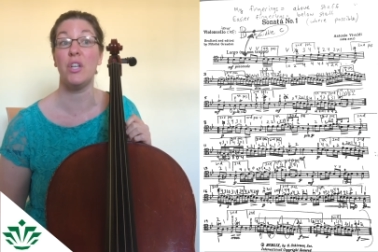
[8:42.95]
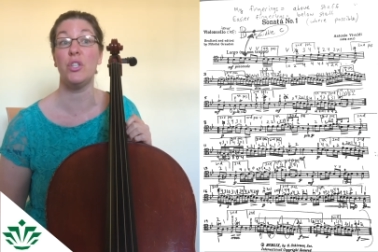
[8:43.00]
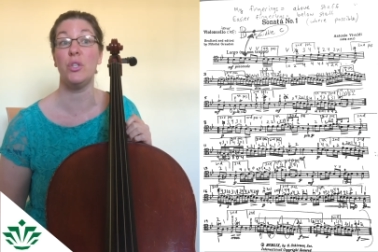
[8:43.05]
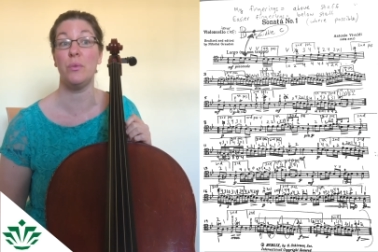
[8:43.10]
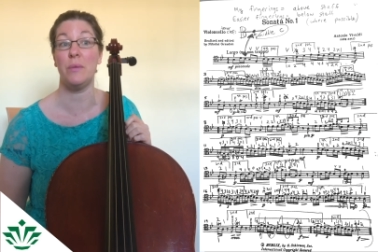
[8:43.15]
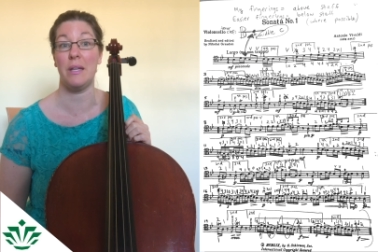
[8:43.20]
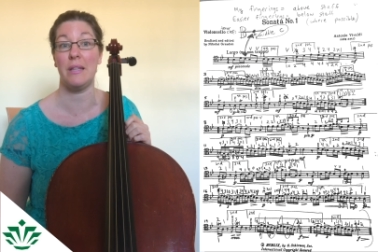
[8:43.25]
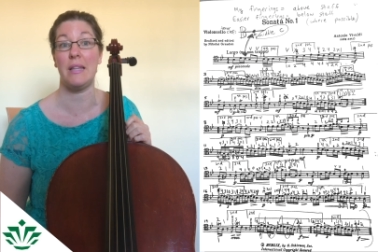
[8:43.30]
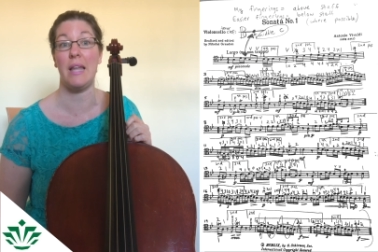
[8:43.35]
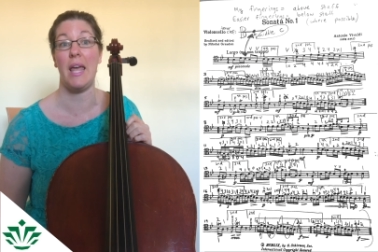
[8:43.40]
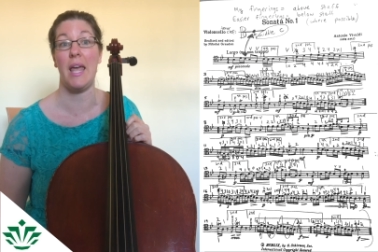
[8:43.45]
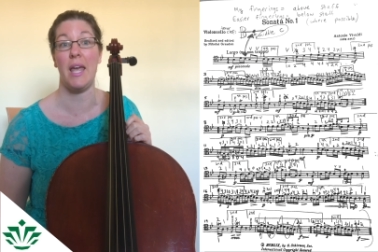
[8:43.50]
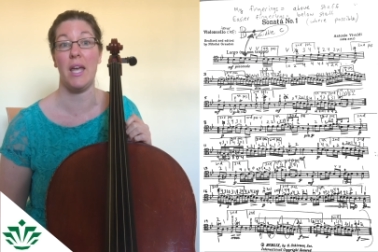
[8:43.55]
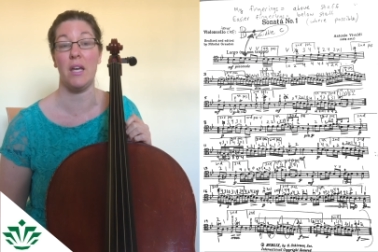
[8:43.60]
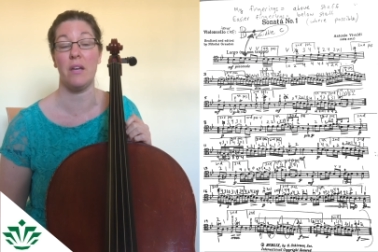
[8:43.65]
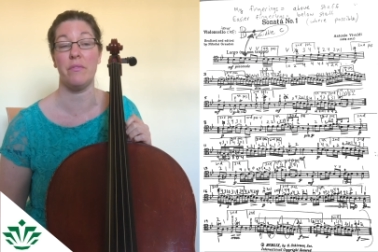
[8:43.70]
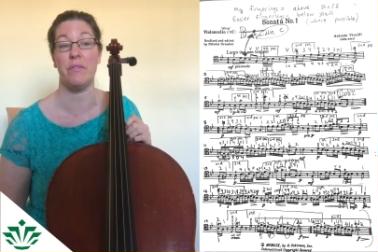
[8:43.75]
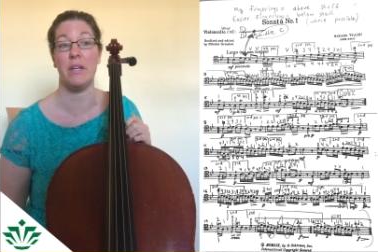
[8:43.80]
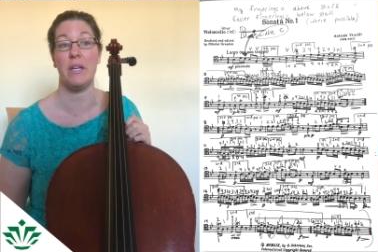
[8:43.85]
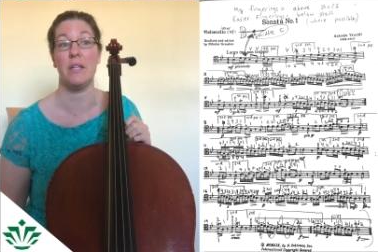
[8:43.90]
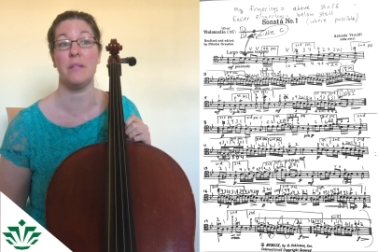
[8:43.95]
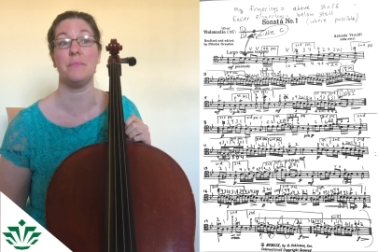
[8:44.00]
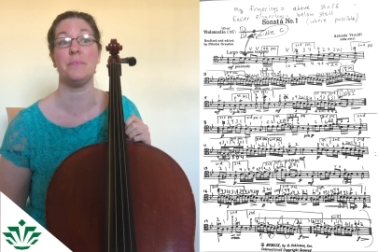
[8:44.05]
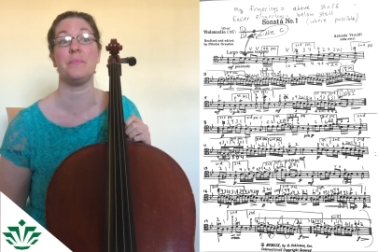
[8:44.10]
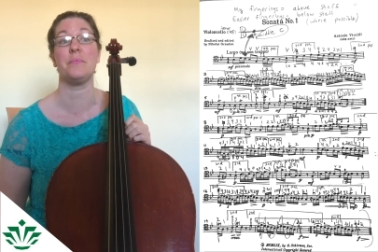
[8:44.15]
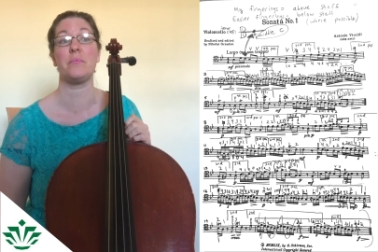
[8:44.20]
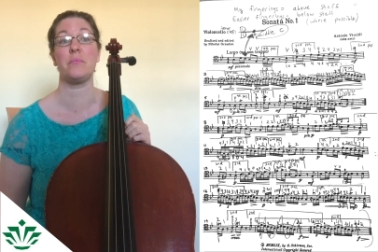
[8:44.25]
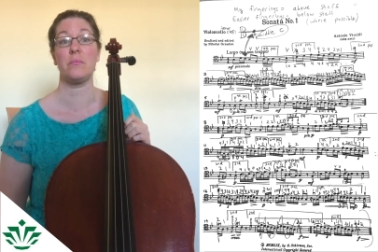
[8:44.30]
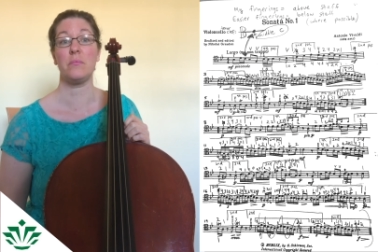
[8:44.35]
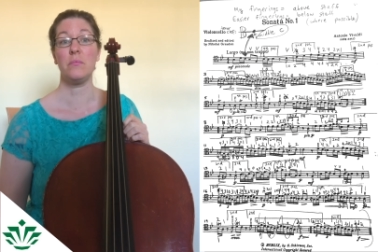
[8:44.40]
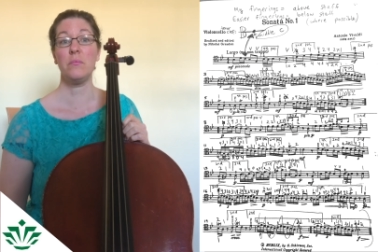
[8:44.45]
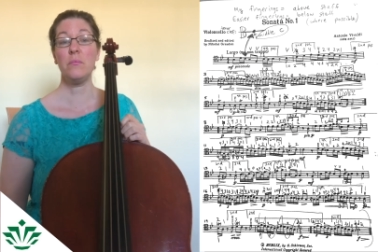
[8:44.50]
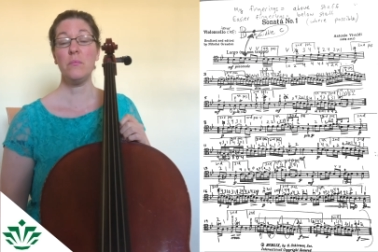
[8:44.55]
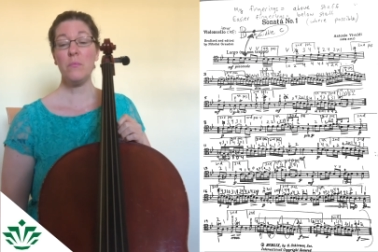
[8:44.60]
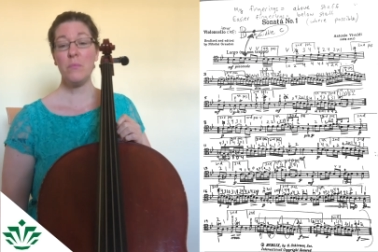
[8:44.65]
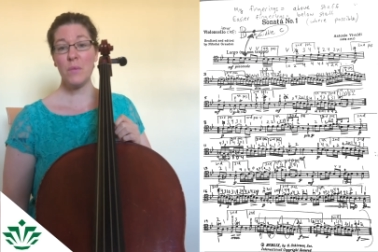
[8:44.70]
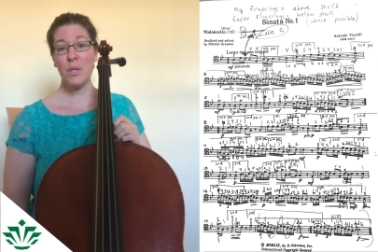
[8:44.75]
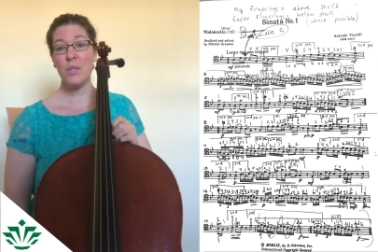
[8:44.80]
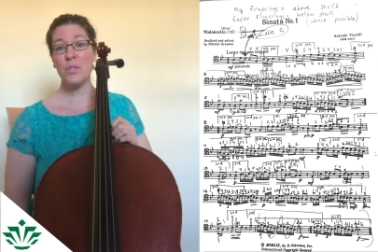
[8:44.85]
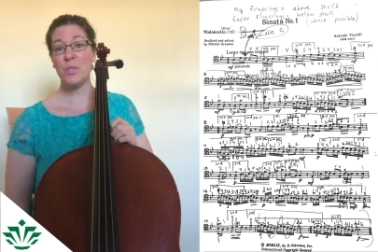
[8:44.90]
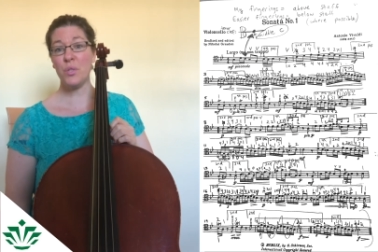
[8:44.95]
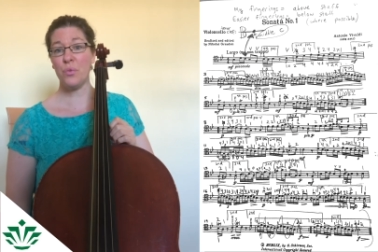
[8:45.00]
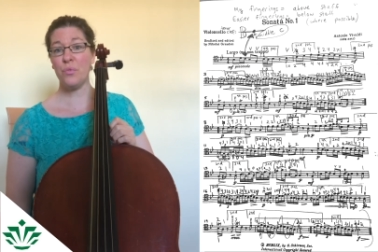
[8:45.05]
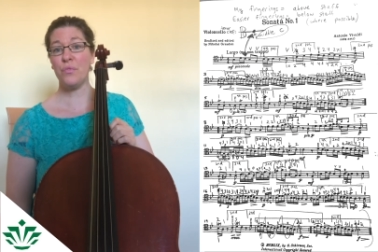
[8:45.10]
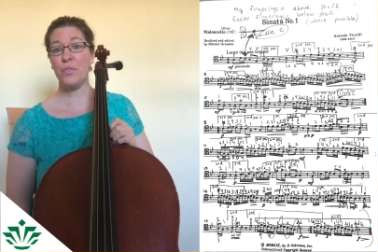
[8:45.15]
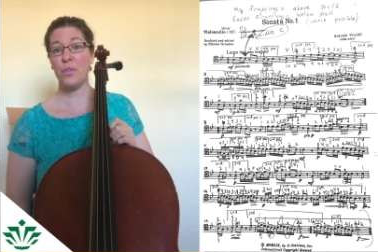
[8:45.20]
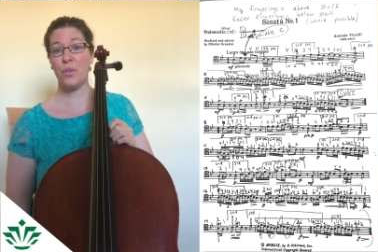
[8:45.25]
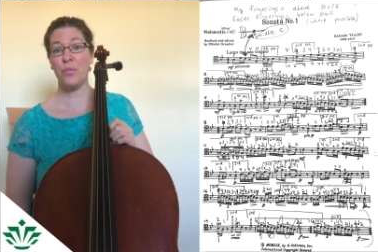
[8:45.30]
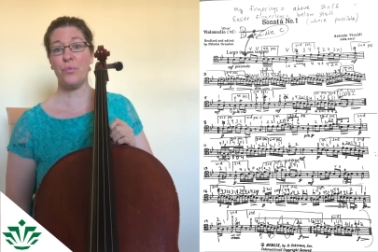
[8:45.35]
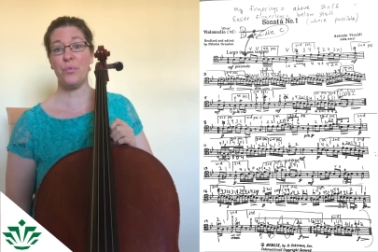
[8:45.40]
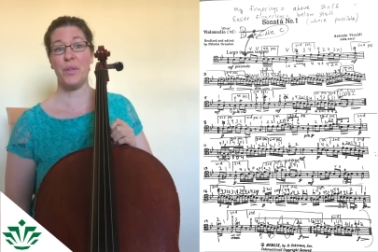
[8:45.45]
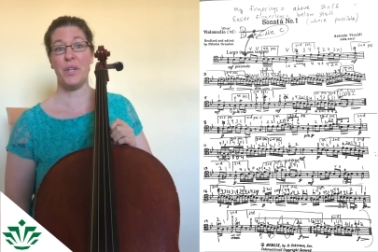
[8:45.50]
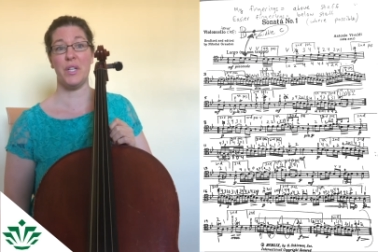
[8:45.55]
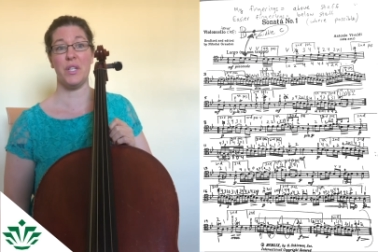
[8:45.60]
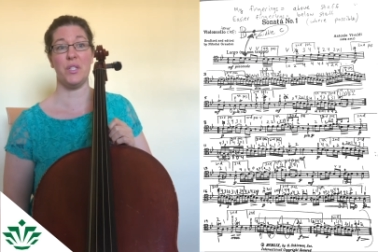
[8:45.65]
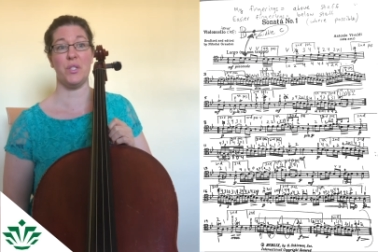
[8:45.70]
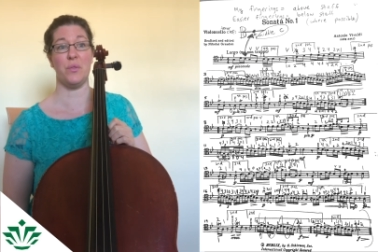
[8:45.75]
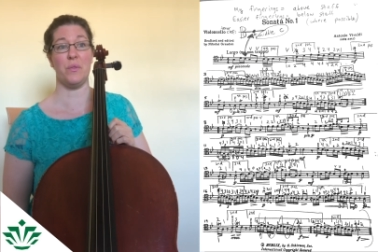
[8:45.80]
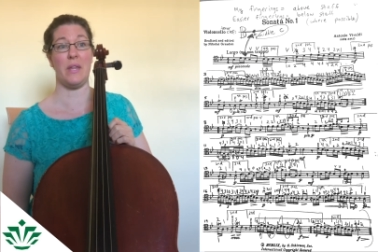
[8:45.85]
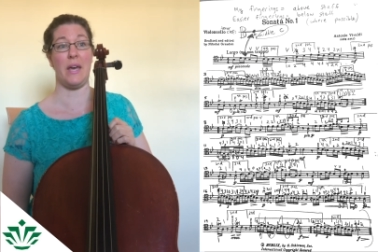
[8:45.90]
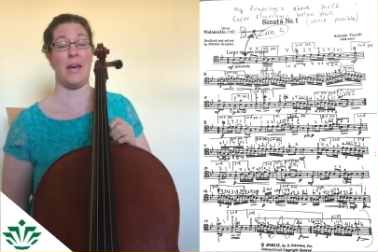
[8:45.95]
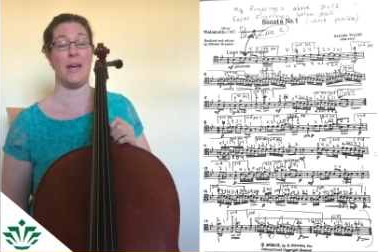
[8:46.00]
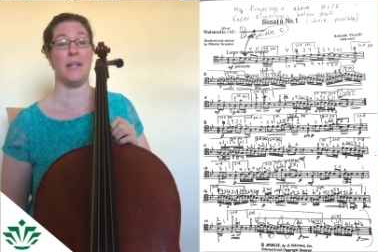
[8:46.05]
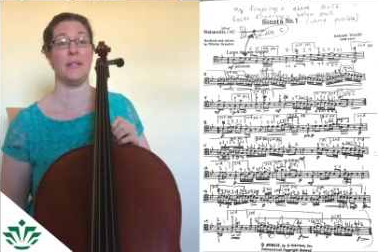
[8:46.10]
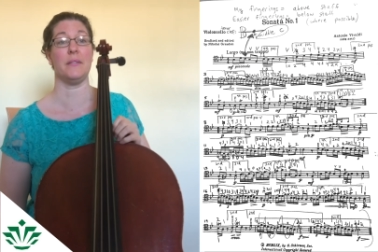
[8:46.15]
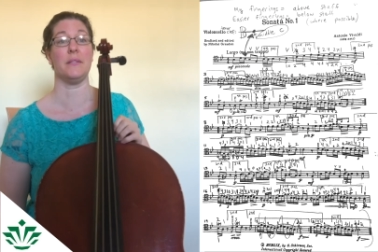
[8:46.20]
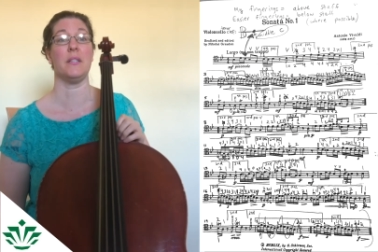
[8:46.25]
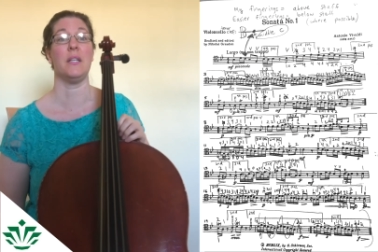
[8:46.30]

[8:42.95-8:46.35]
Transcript: you get the hang of it. So feel free to do that.